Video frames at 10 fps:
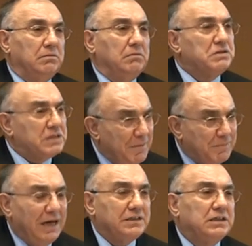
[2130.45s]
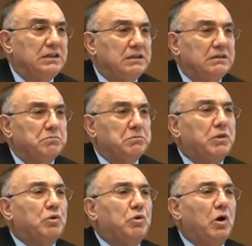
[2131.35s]
In some countries,
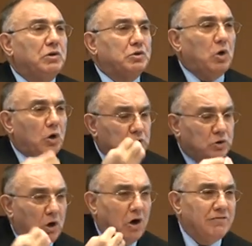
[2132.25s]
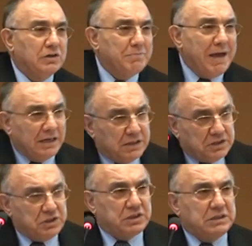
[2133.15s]
with close control over the banking
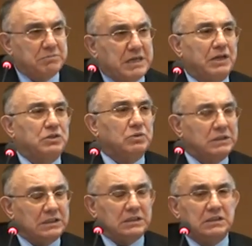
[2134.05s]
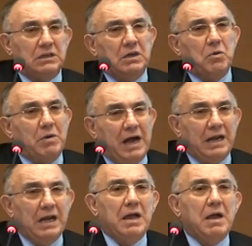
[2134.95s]
system can do it well,